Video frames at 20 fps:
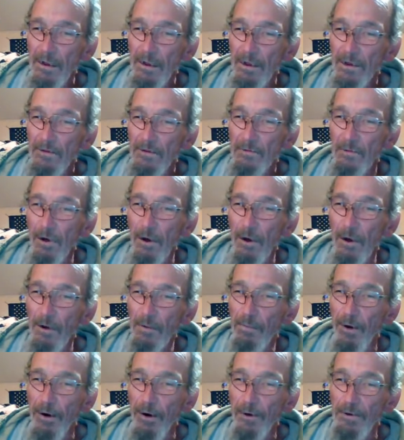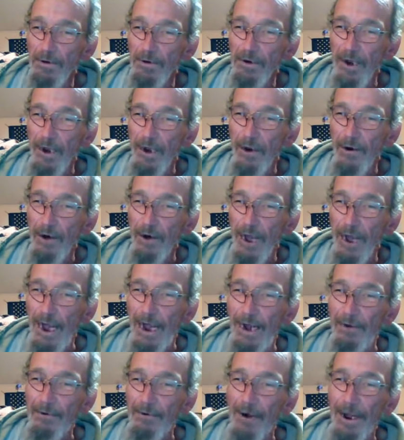Slow burn channel. Hey,
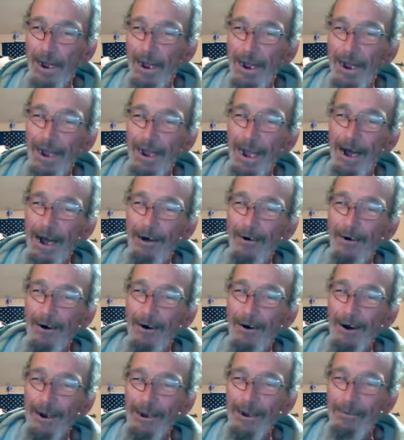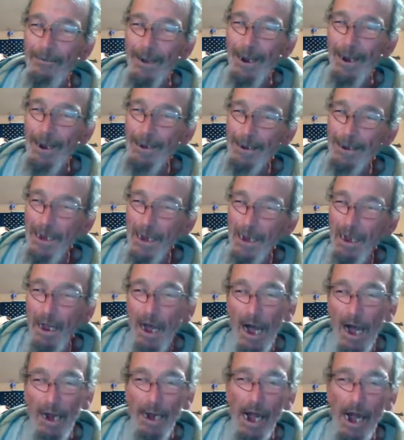Ray, how are you, man?
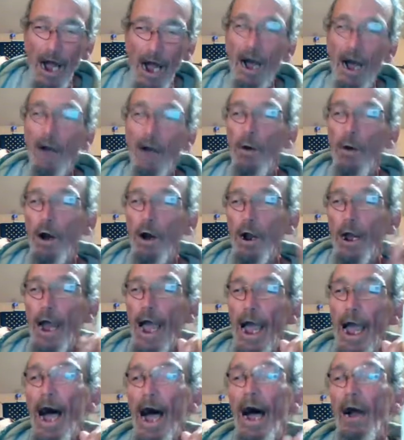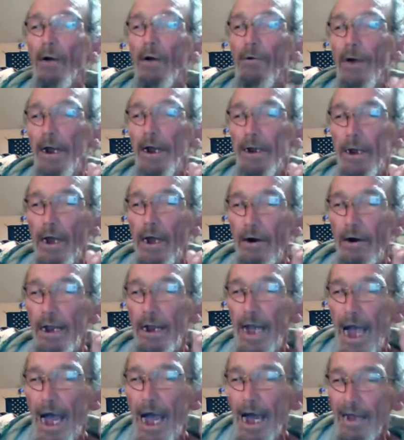I won a hat, a Ray Kelly
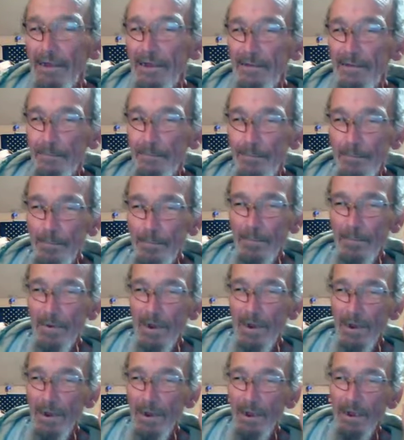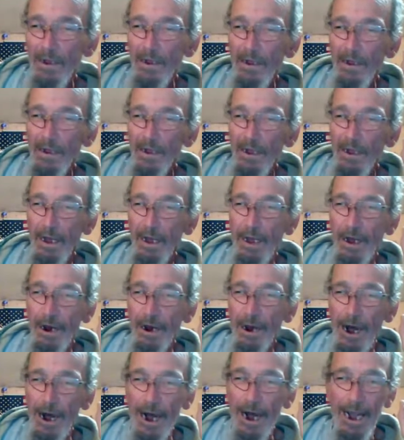hat, and
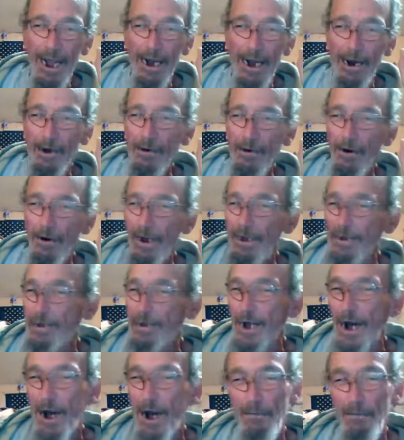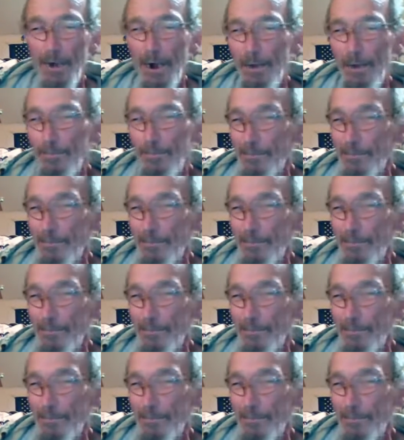I had a great time, man.